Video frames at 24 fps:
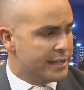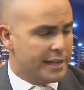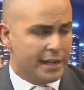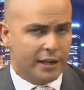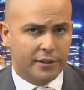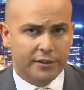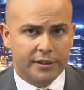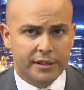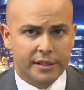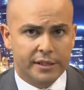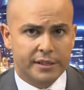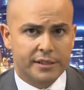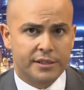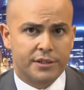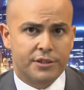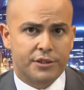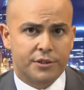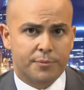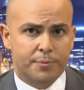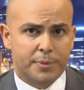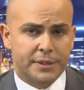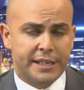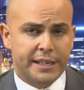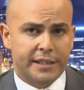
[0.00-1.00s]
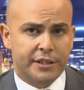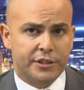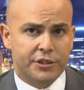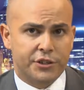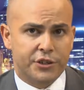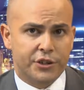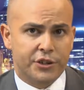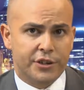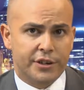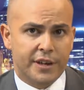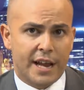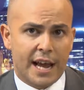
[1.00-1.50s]
Now, this particular
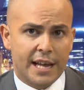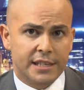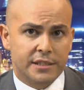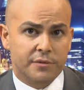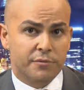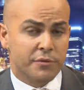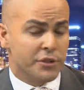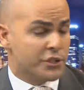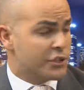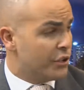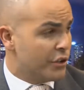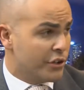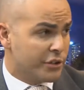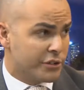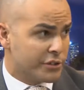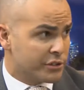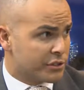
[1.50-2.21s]
student hasn't returned